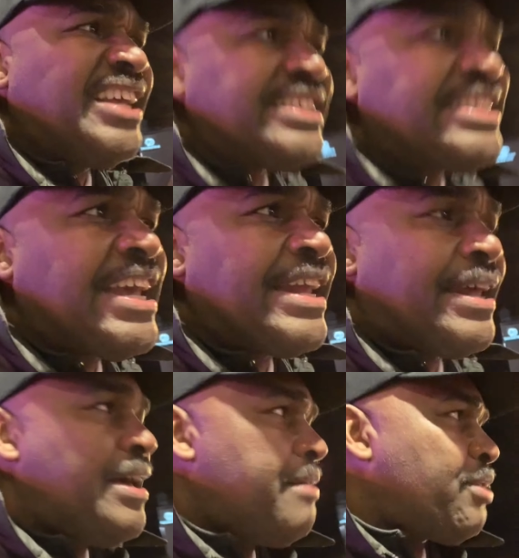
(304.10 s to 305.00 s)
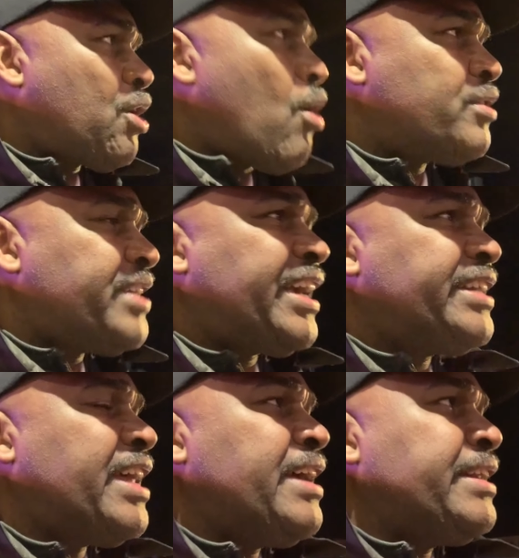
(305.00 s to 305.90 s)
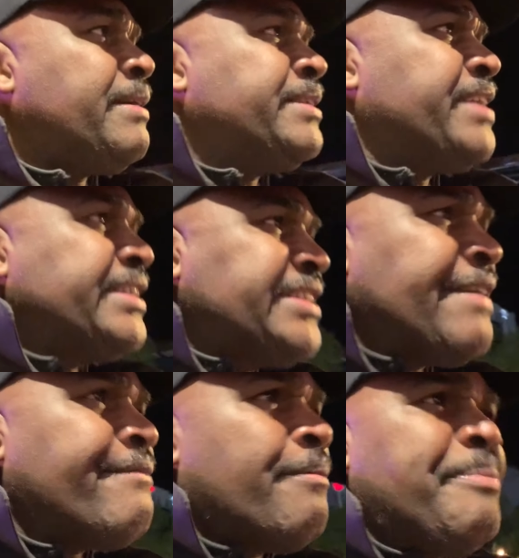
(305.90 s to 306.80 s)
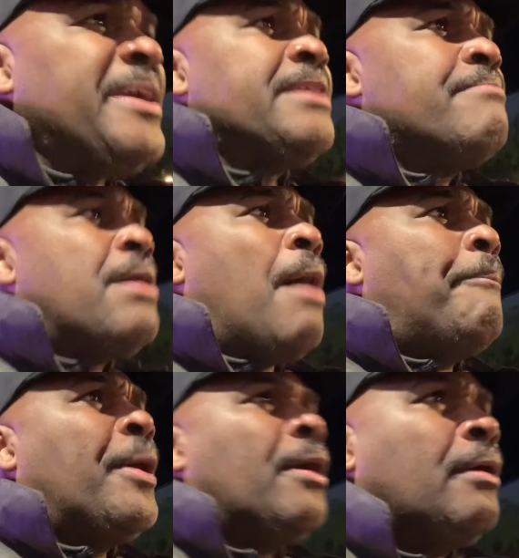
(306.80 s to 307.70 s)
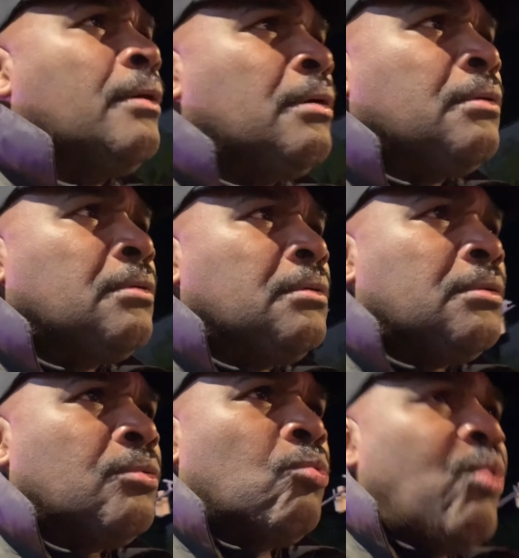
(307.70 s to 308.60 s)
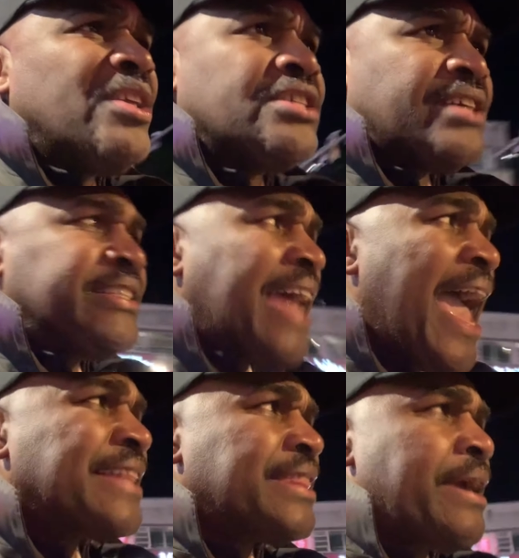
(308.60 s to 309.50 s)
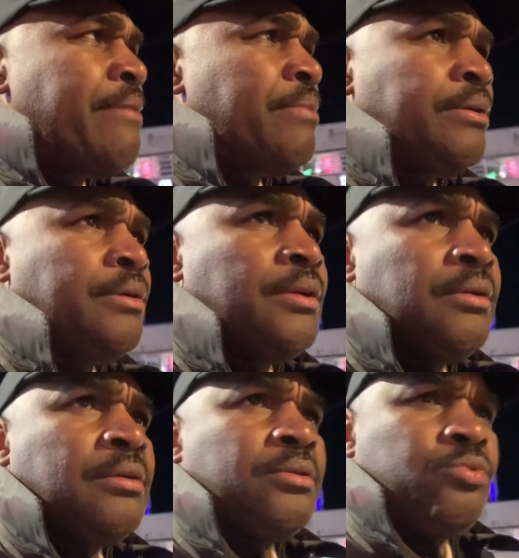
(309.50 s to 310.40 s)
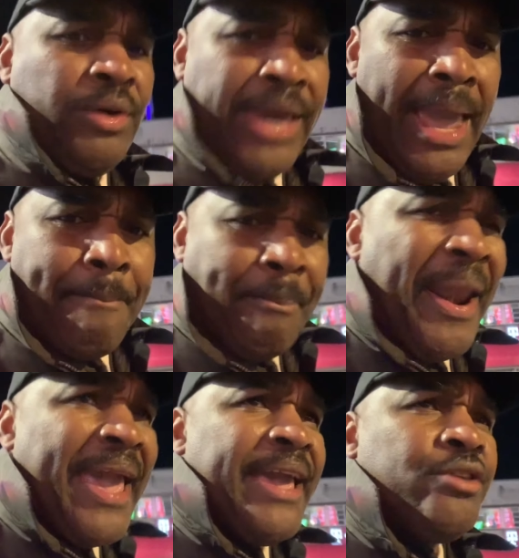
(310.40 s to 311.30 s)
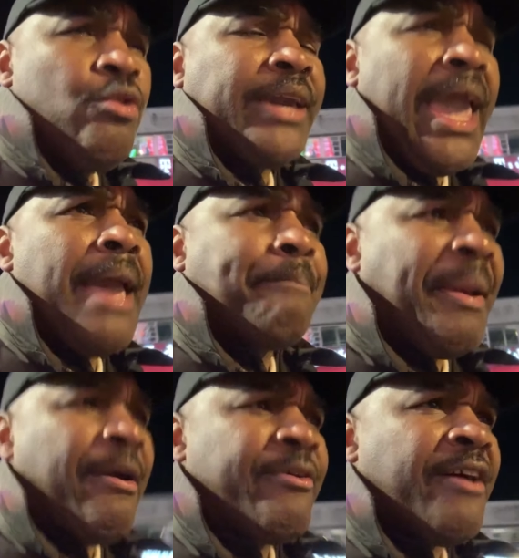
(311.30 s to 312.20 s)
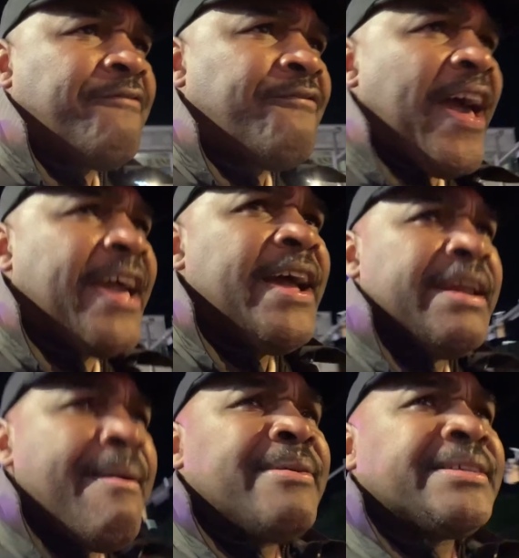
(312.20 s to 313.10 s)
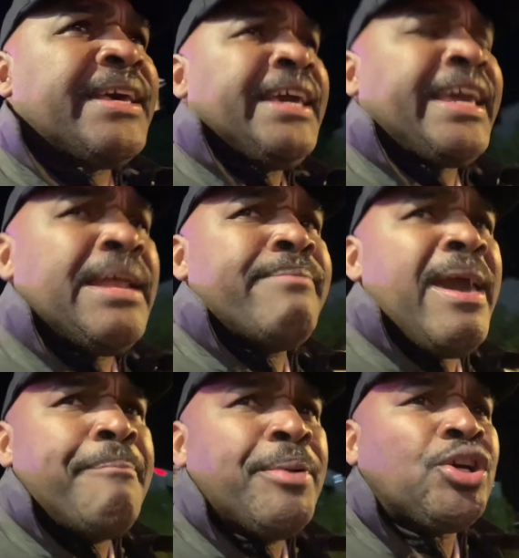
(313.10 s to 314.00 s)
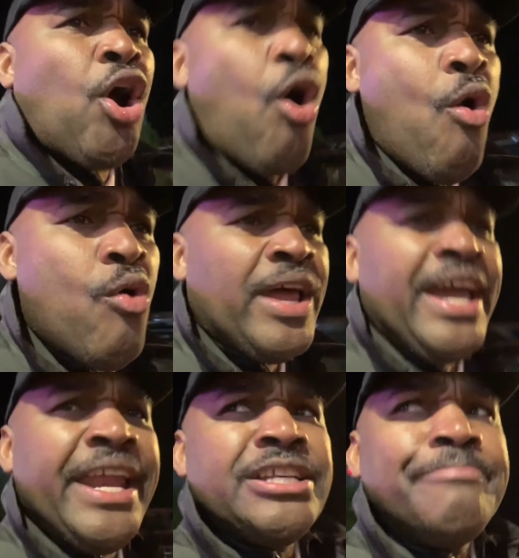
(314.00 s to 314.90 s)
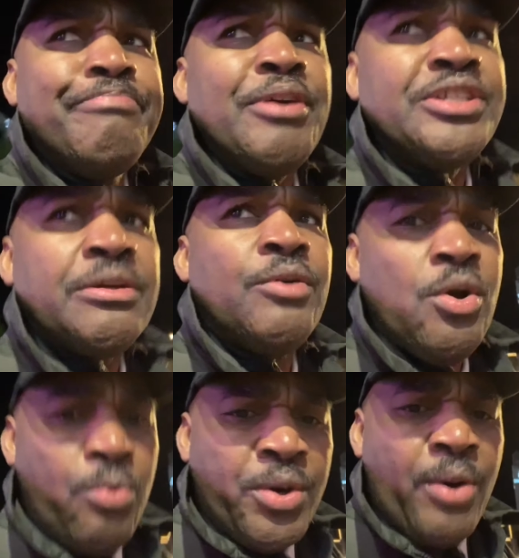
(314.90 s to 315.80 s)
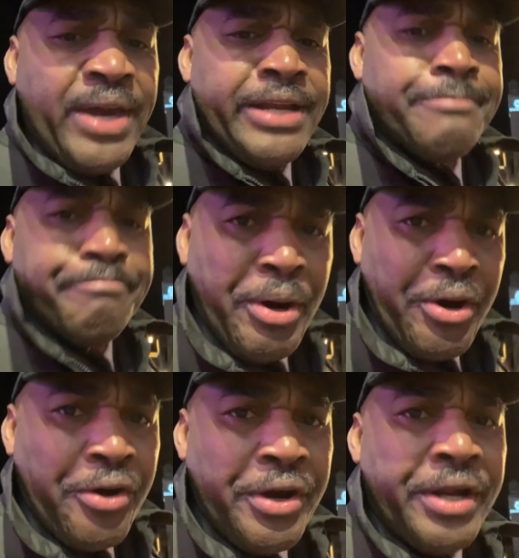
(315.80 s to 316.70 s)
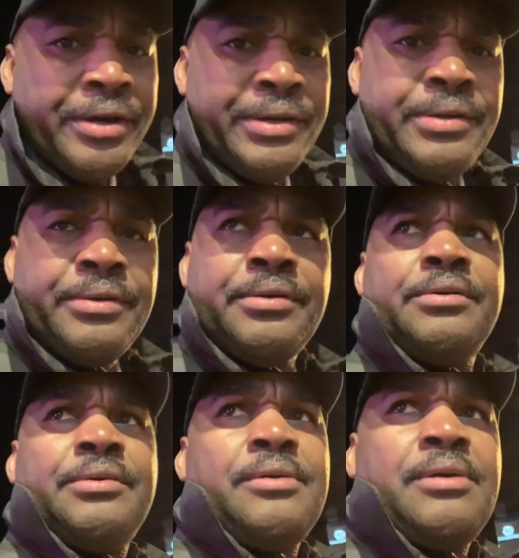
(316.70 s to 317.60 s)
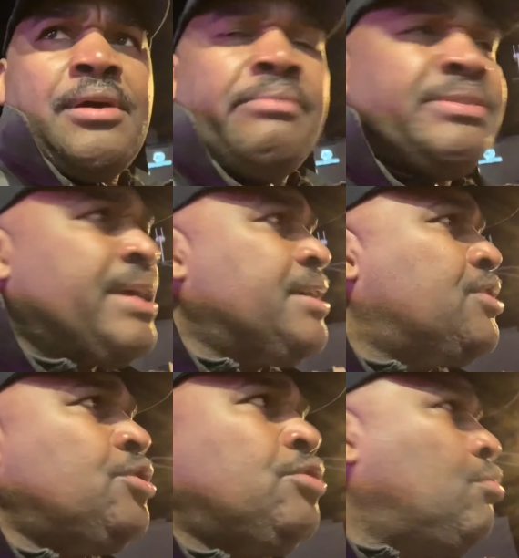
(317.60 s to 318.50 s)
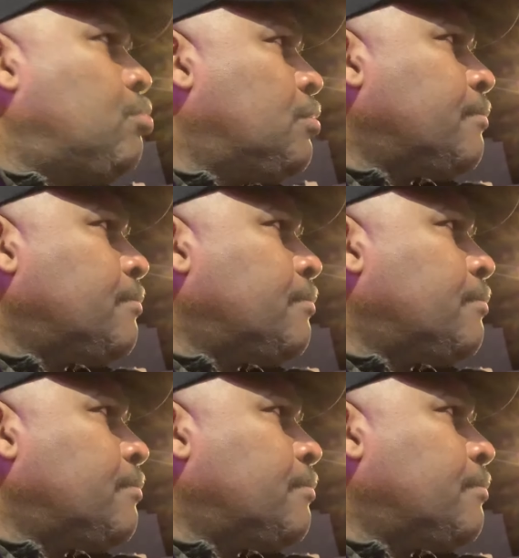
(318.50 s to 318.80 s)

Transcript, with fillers: sin because they get the, the devil beat them up, witches attack them. You can't play. You can't play with a fire. The Bible says, can a man put coal in his bosom without getting burned? I'm saying to you